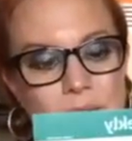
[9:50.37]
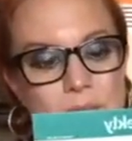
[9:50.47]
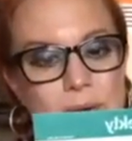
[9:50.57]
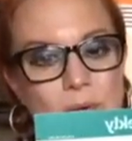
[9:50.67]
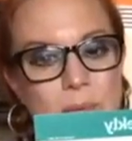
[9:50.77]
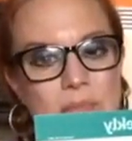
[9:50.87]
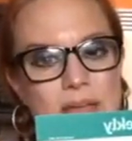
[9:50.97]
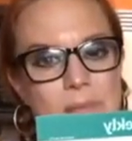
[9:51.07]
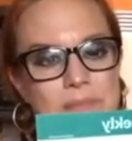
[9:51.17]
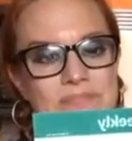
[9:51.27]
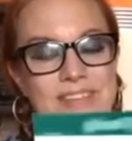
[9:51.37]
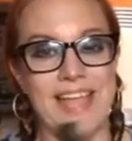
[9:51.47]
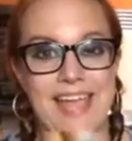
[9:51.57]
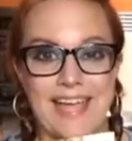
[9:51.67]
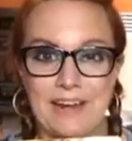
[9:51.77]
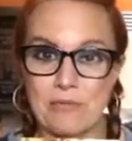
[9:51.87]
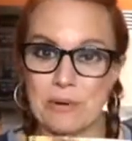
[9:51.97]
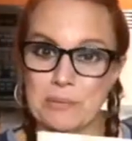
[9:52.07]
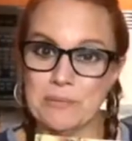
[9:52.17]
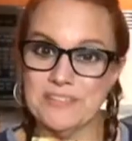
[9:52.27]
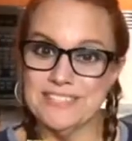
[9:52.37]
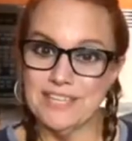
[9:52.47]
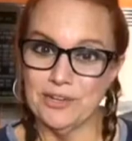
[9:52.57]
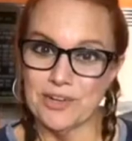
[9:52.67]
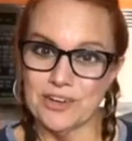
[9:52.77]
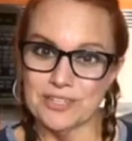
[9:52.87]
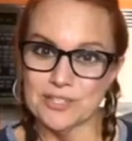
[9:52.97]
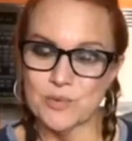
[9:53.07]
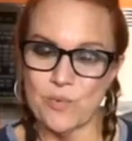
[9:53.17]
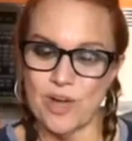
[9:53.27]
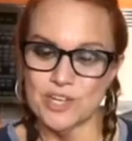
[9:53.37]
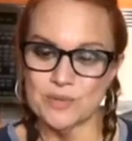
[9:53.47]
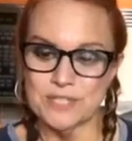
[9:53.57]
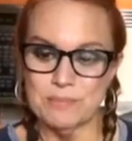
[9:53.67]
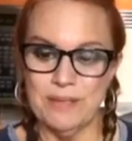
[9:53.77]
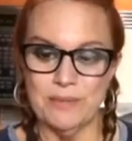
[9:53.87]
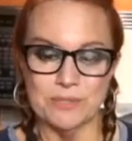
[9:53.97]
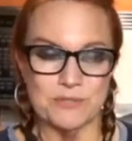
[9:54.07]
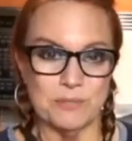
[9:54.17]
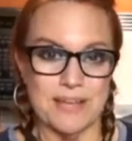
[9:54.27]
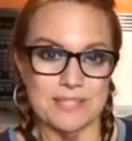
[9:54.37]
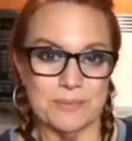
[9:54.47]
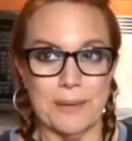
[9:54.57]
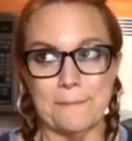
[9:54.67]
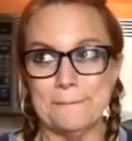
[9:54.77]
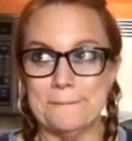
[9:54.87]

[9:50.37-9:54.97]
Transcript: Everybody remember that one? And everybody remember the delicata squash recipe that was from last week?